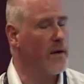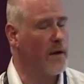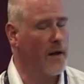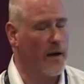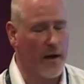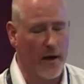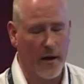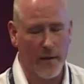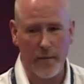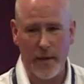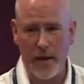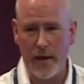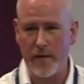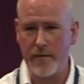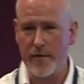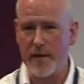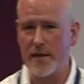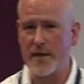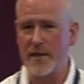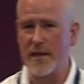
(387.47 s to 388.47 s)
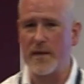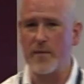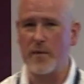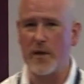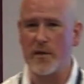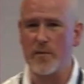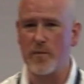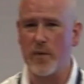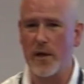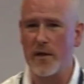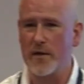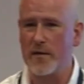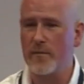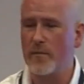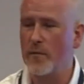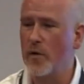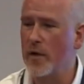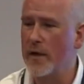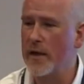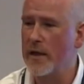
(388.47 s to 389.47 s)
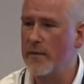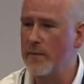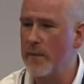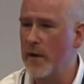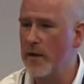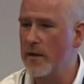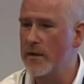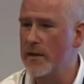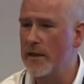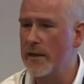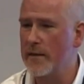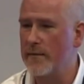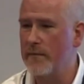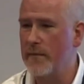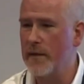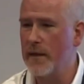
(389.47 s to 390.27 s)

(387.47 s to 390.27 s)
AV C++ from Lockheed Martin,